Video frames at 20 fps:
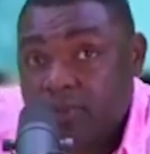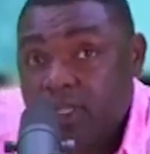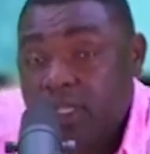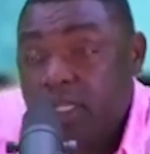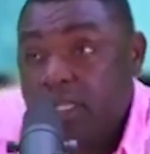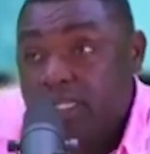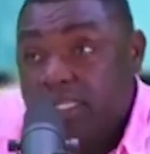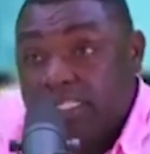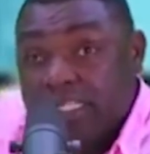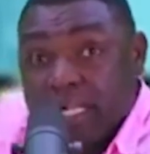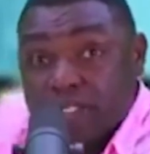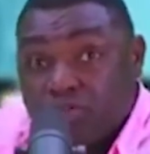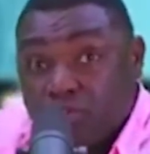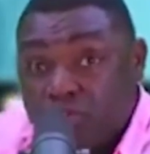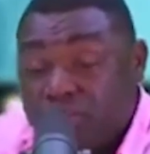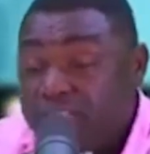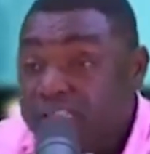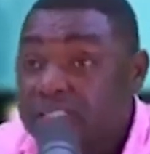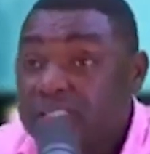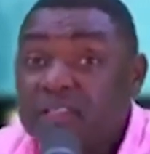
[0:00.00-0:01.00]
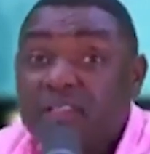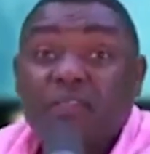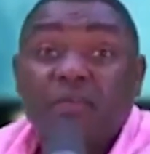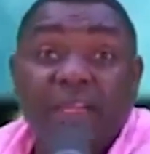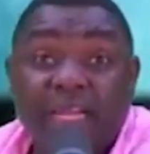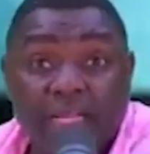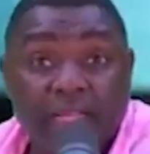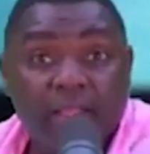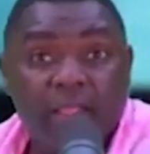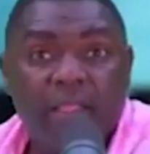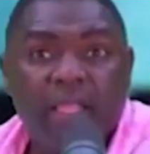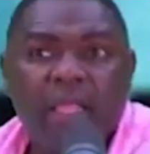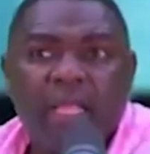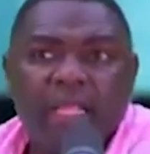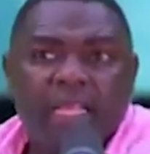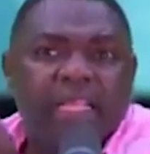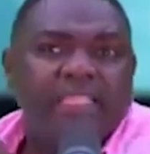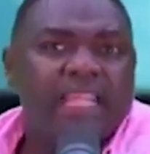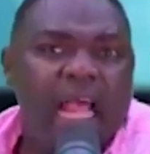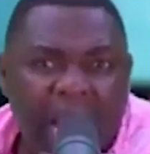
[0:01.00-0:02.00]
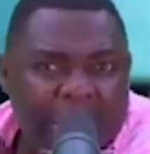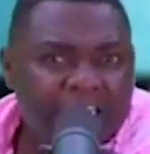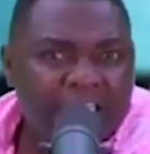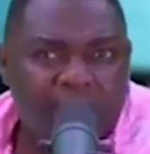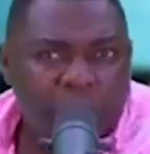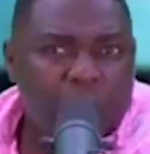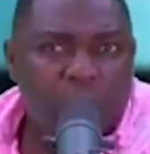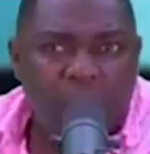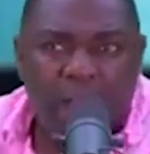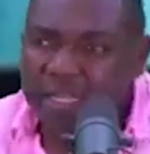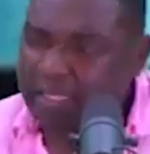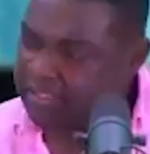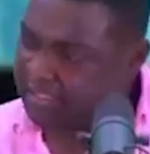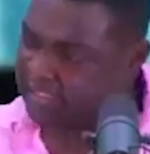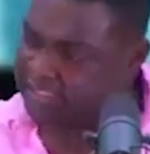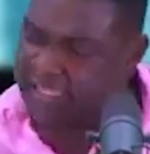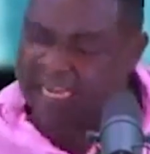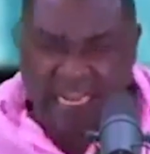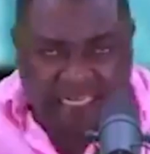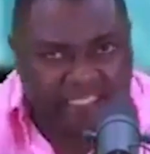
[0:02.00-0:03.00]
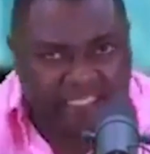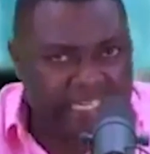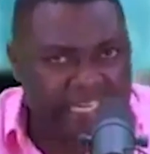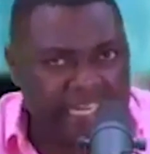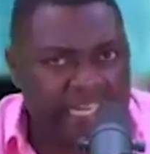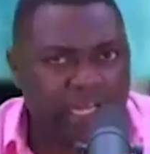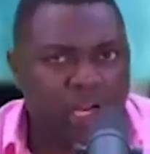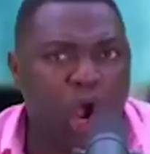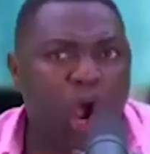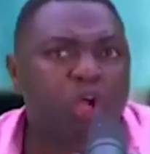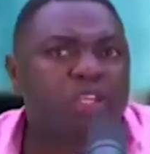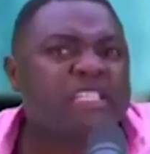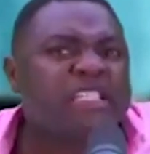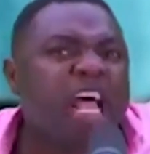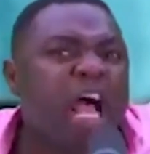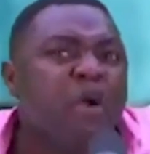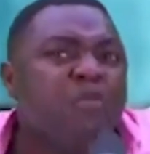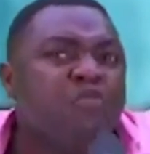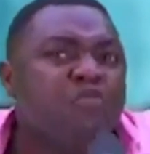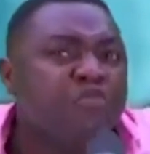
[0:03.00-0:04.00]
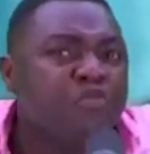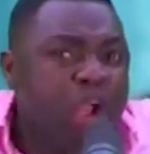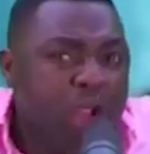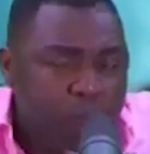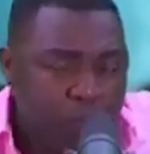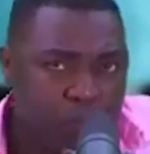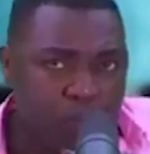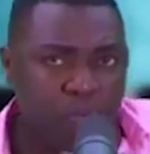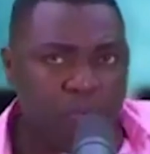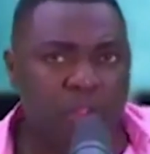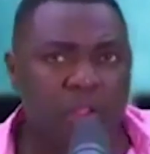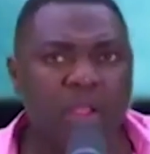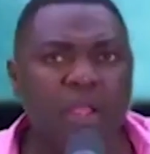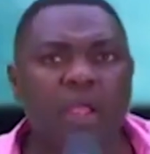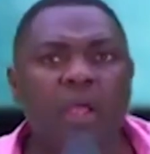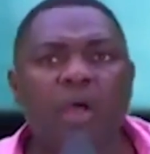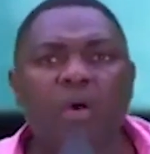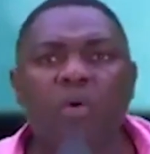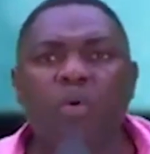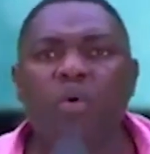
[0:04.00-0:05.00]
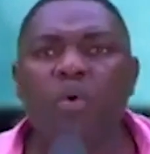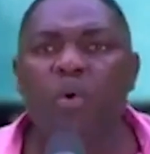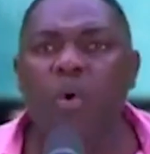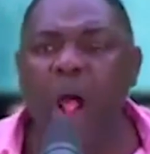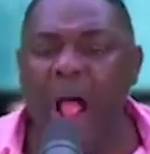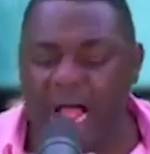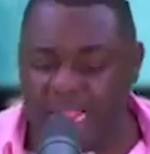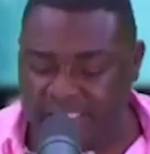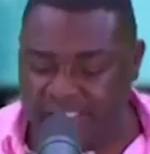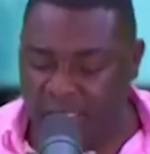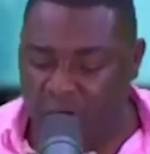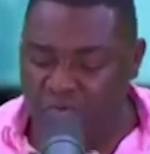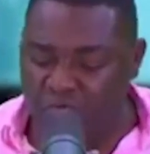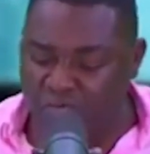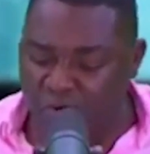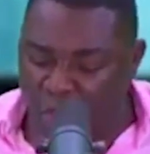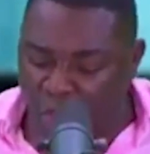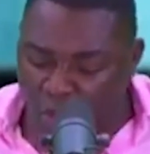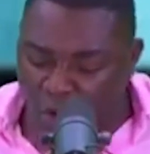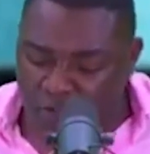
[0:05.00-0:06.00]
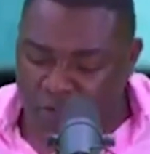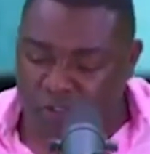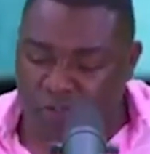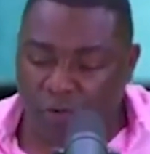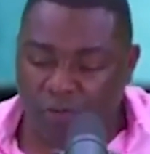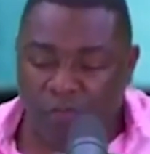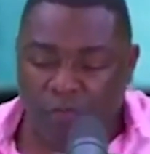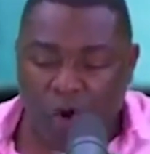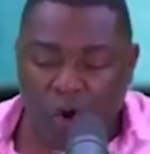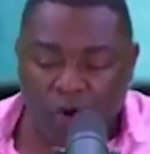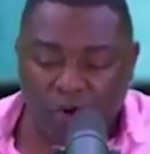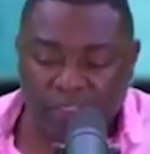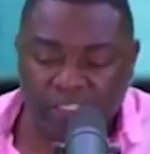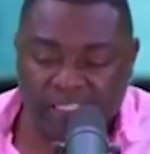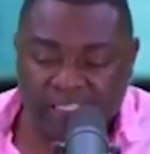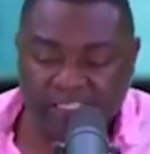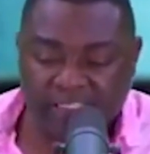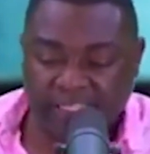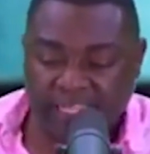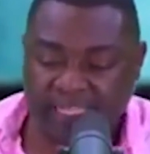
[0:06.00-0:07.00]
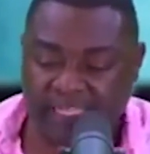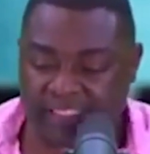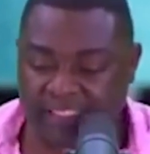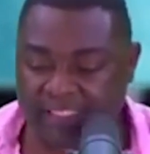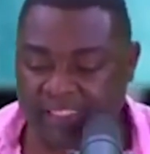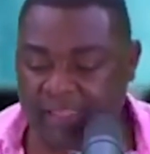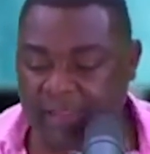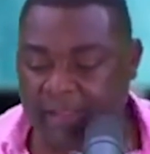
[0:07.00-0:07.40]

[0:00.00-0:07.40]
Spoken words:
These are two things. Three, they say Aisha Huang sneaked in or saw Rim. Who has the records of all these things?